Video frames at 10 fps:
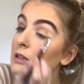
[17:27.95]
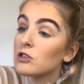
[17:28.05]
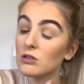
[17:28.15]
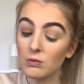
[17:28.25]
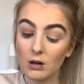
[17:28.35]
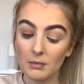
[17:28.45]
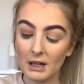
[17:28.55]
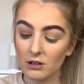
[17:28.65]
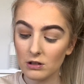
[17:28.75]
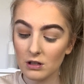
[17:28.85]
Do you know what? I
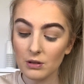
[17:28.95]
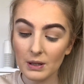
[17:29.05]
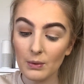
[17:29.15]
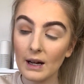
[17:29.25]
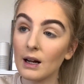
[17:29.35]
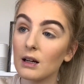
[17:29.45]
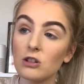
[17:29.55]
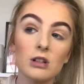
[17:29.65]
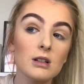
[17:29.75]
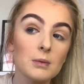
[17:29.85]
might just do a wee wing
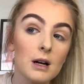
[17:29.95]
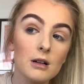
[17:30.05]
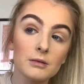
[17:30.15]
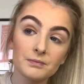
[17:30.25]
actually as well.